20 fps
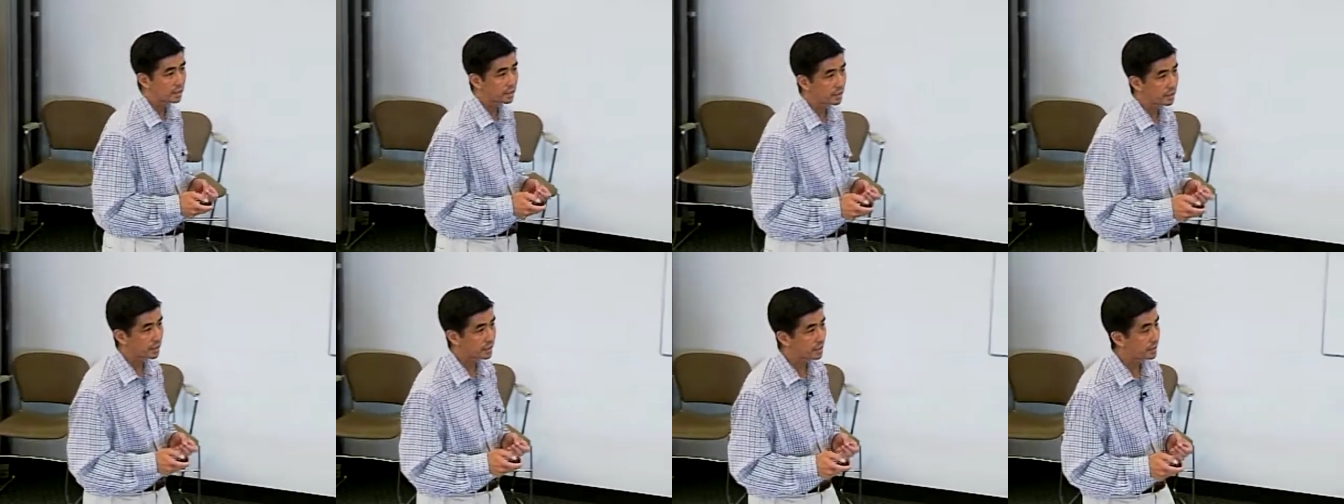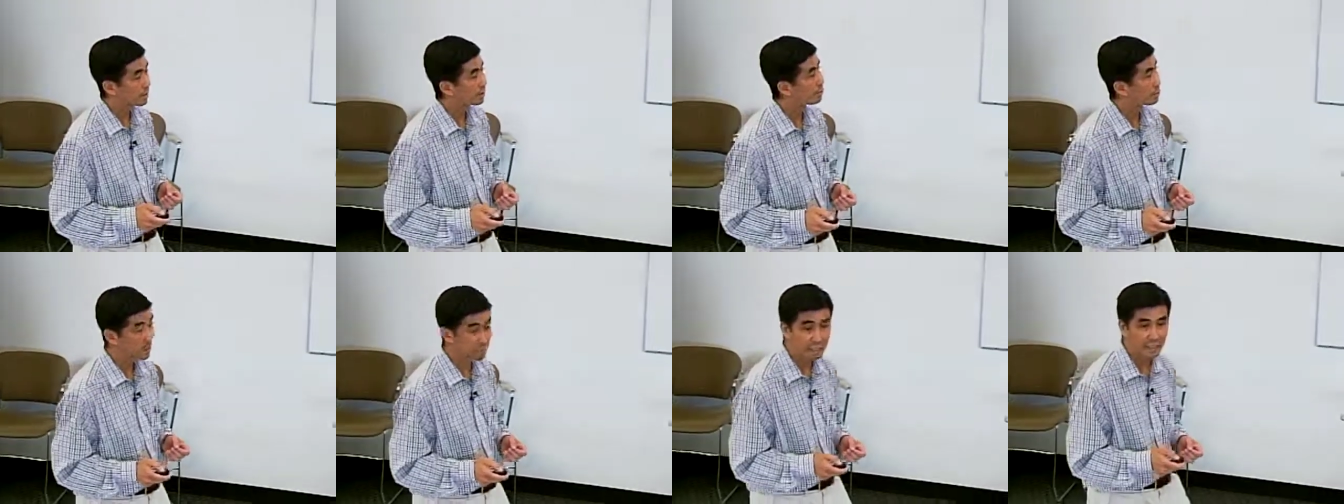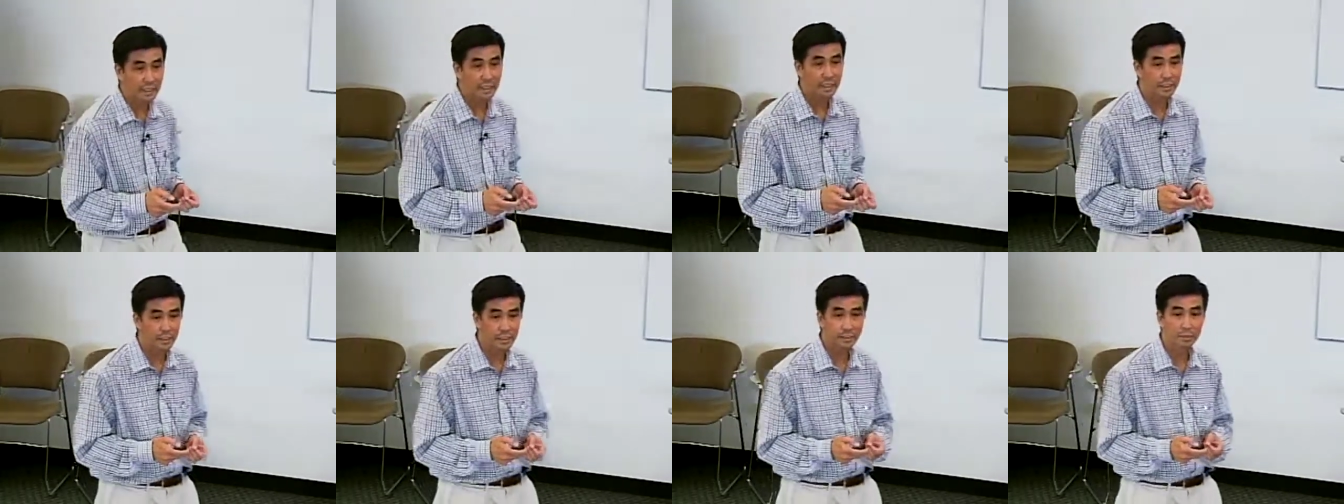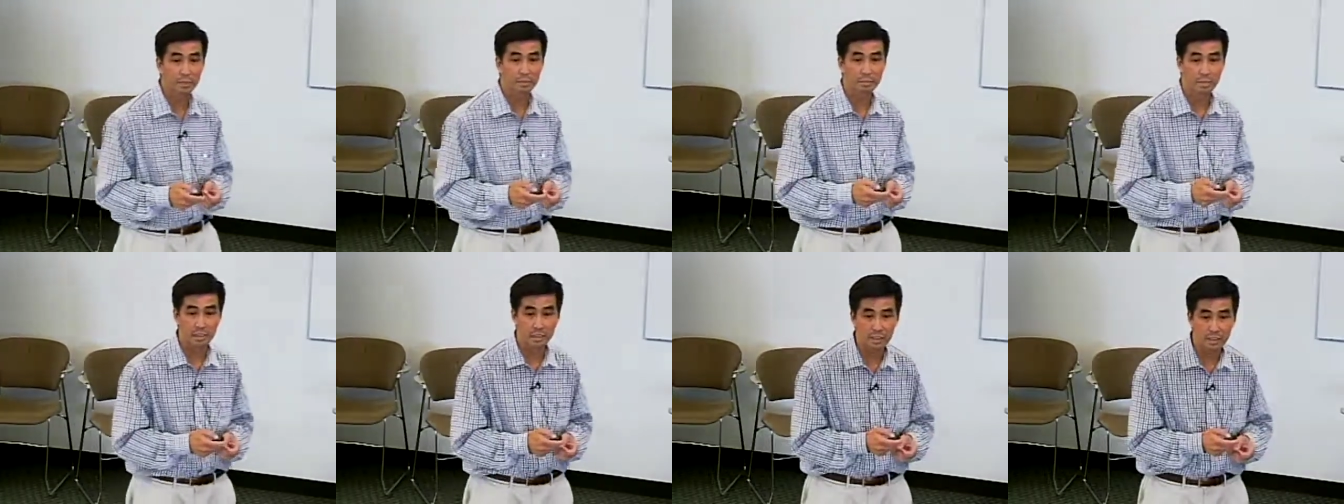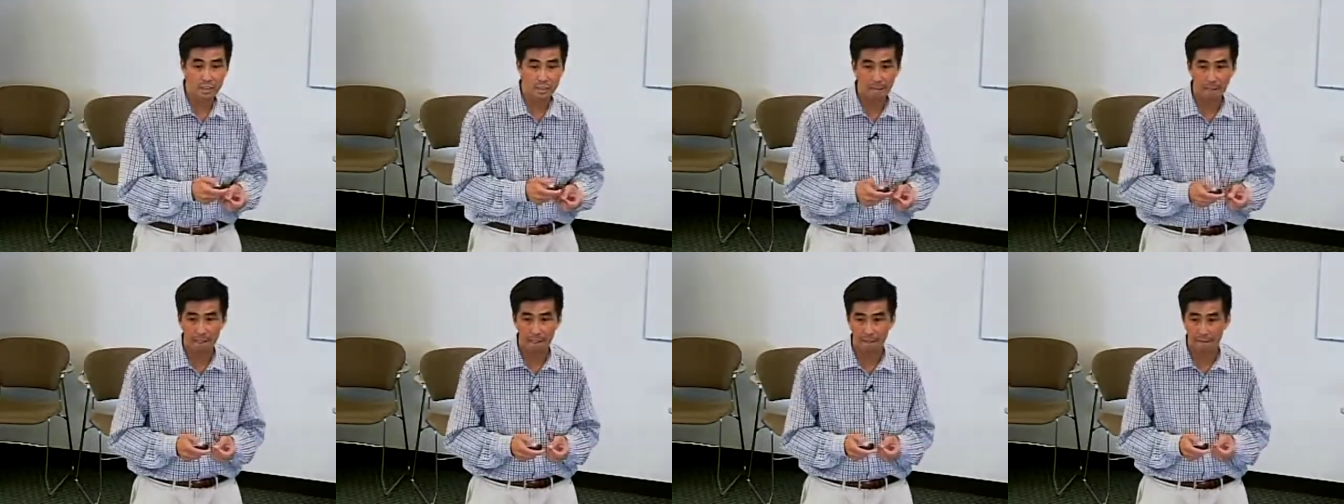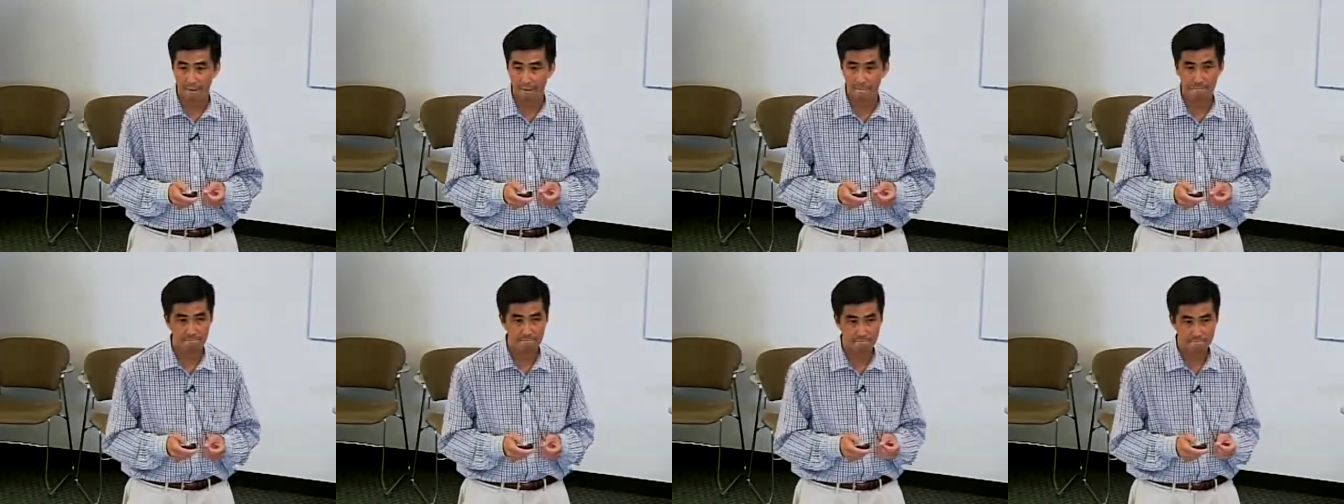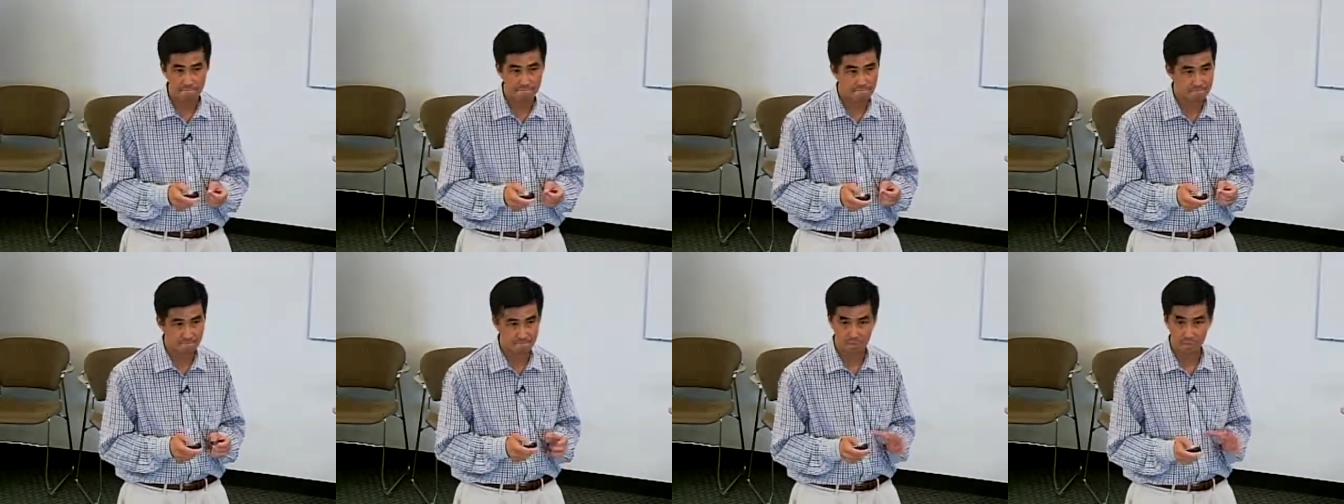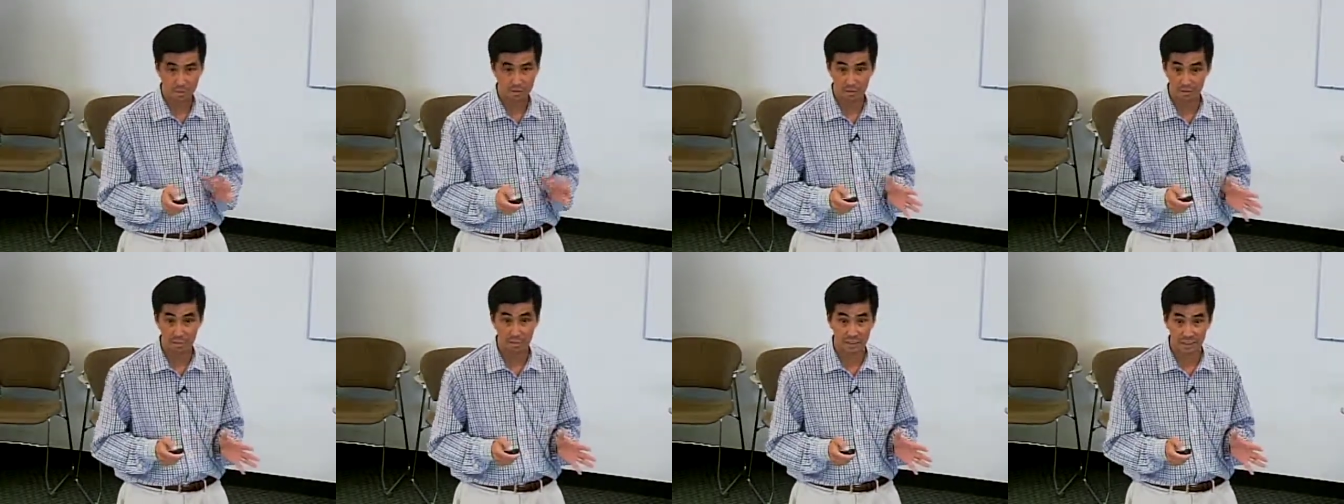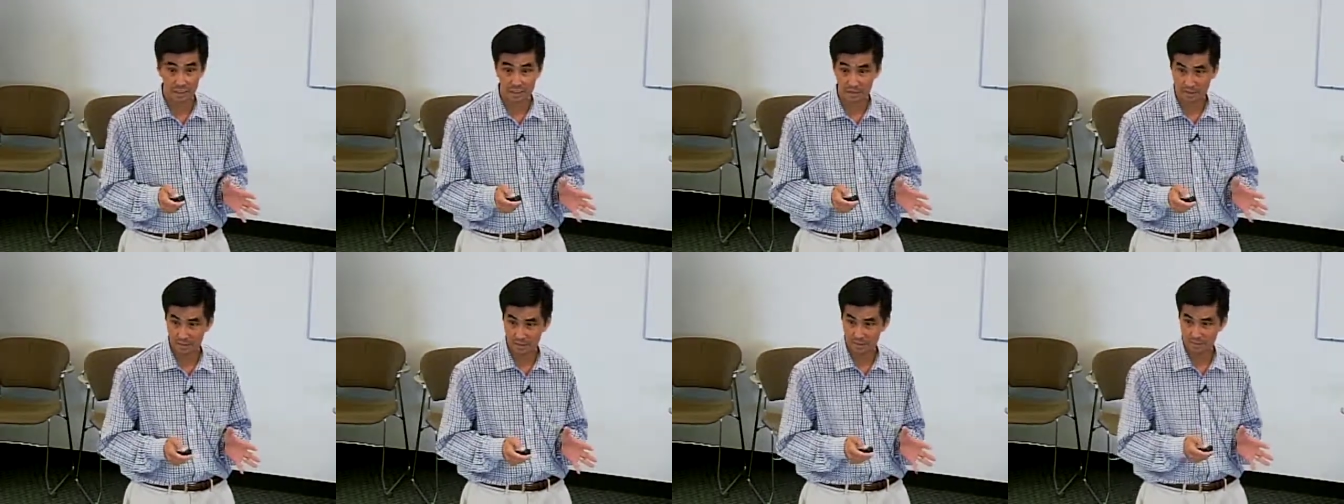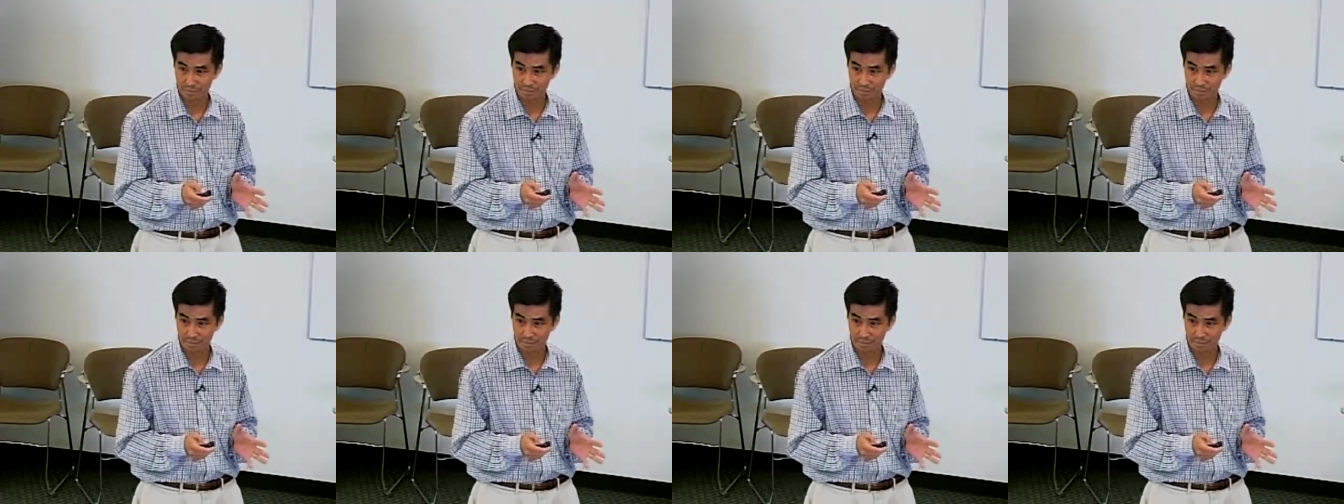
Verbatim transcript: in with medication treatment. Does this make sense?